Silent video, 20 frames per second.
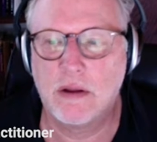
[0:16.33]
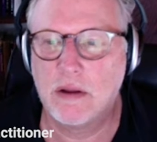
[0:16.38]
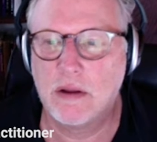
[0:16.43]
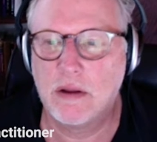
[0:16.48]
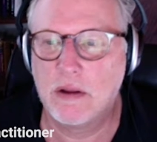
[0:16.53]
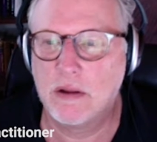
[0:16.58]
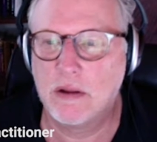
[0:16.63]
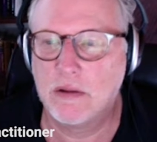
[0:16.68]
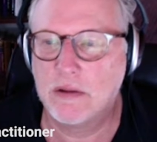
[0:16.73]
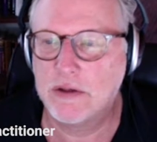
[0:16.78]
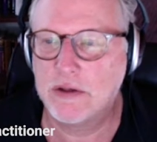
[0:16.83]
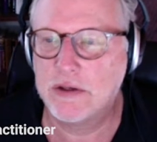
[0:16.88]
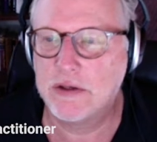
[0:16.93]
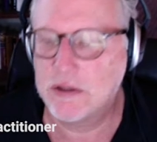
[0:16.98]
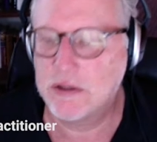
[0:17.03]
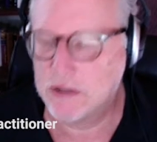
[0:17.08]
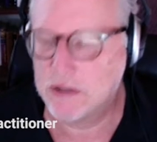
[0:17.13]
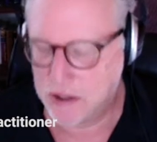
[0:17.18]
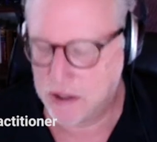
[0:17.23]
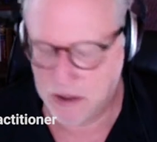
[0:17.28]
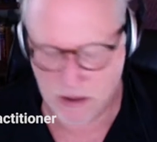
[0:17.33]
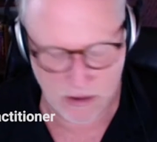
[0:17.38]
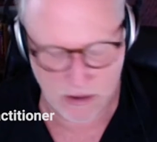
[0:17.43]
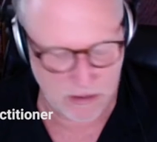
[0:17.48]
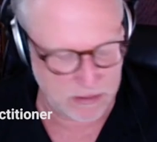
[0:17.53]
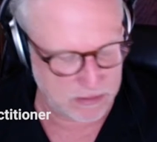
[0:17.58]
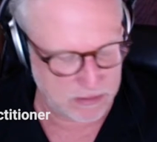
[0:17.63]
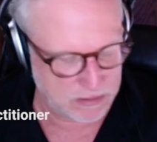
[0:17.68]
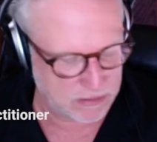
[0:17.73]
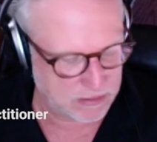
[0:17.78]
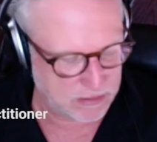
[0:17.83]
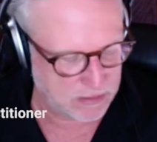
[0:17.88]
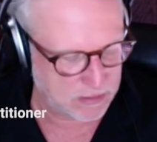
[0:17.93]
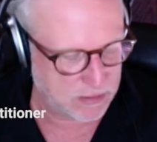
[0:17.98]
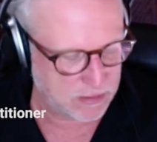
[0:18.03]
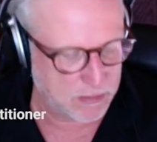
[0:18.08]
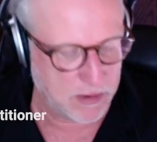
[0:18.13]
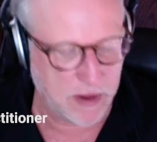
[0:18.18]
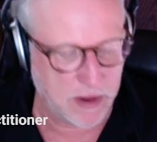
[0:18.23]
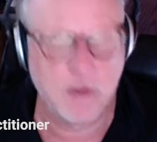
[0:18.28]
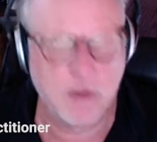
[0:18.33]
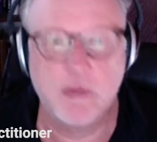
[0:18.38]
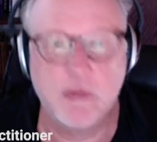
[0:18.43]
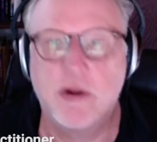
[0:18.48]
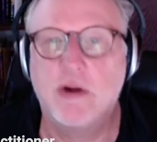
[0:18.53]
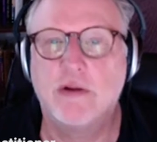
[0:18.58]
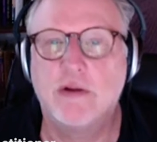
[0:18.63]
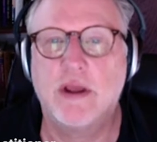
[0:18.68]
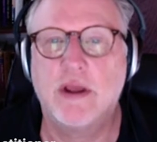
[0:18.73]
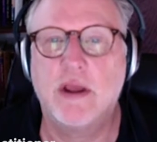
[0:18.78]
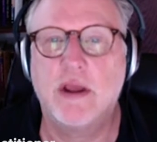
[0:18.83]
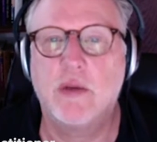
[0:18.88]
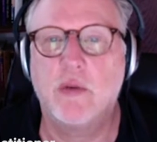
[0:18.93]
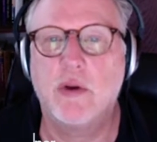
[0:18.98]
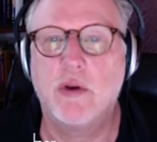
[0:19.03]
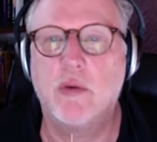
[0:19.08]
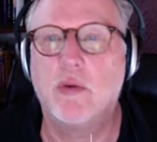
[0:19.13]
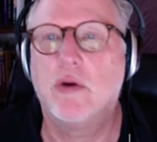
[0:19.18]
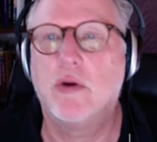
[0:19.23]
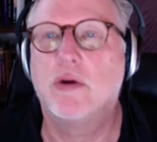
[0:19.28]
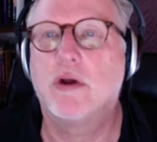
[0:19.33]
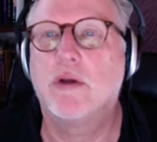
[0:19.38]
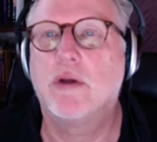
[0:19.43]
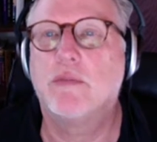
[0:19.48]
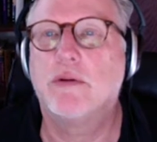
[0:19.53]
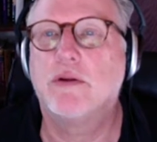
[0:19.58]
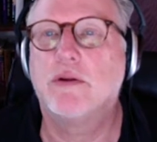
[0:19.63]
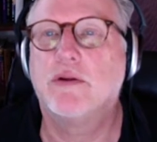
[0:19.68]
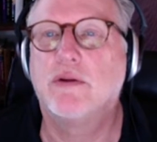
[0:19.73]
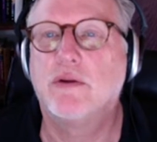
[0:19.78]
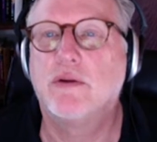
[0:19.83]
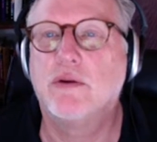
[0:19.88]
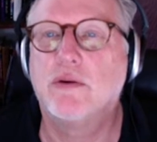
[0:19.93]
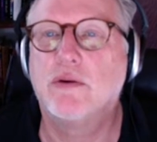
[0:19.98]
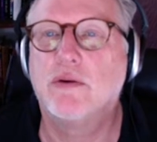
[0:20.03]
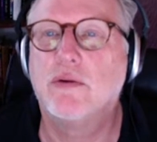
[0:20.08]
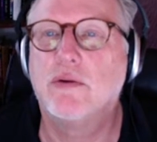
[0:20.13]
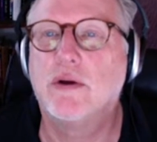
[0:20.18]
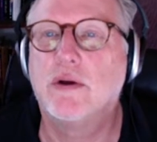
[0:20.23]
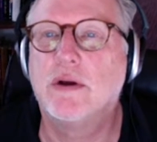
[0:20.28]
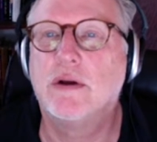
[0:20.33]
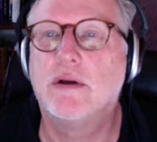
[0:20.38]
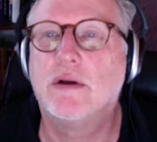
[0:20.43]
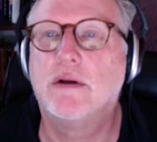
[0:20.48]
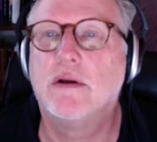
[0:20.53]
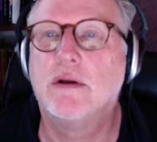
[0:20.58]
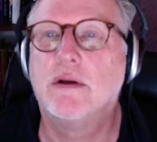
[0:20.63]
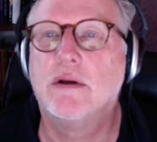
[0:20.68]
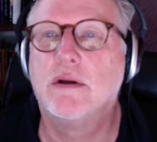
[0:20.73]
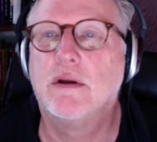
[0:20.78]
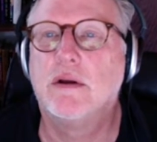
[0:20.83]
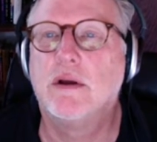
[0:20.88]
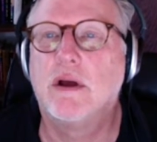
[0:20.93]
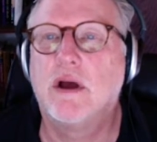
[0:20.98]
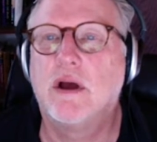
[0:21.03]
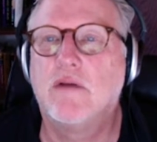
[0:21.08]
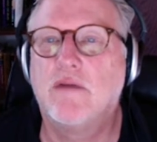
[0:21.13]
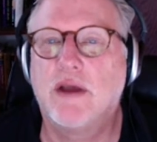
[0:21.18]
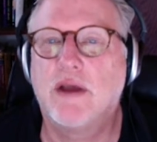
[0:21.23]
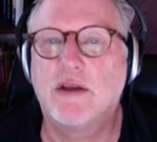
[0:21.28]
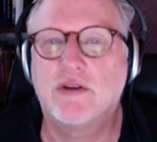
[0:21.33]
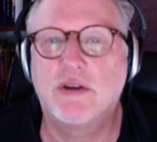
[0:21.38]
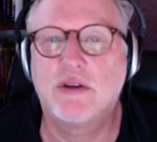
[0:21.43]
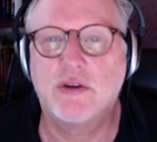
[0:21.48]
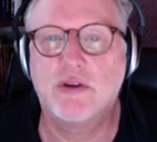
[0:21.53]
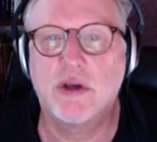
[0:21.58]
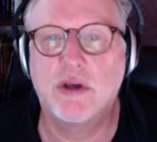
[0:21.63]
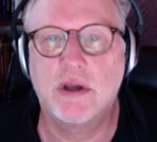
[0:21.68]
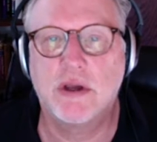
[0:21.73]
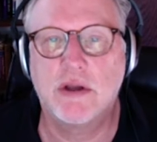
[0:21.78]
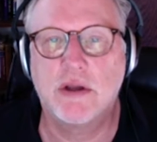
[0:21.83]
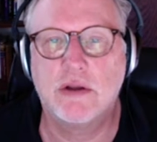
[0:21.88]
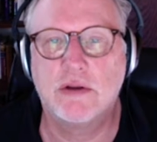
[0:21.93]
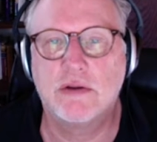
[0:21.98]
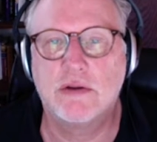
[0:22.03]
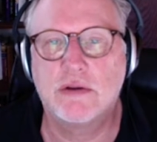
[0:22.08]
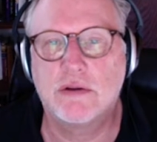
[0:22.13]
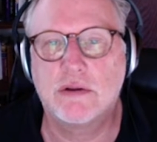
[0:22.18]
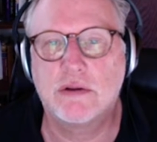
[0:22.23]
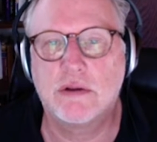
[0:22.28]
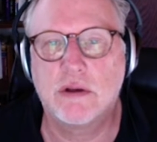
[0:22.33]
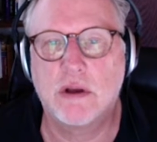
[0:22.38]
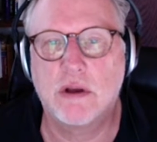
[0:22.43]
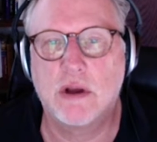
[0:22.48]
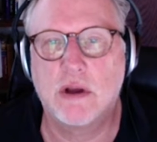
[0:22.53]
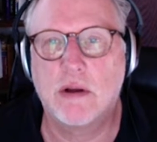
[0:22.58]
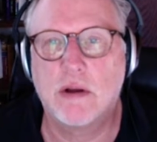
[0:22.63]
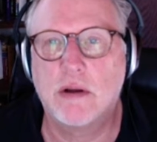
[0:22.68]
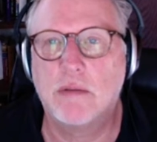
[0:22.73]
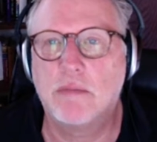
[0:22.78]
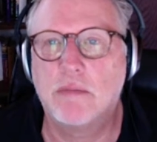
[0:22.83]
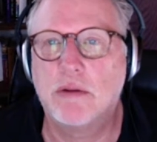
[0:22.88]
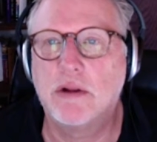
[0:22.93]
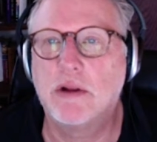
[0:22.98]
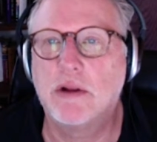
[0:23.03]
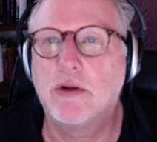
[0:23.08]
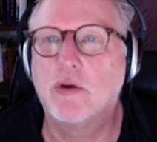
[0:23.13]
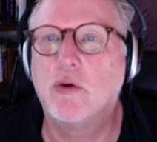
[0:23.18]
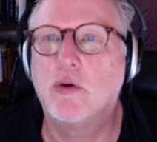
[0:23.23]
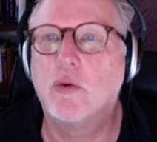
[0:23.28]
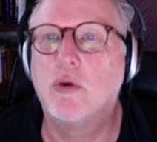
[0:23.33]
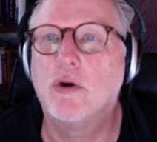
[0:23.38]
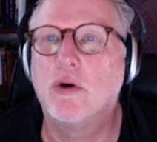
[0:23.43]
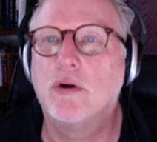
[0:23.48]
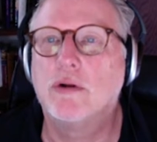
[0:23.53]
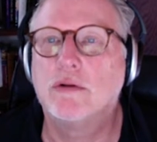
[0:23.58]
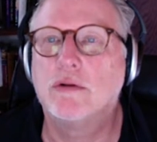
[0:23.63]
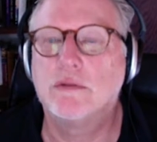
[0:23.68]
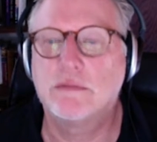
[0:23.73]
this is a monumental day, and we woke up into a vastly changed political world.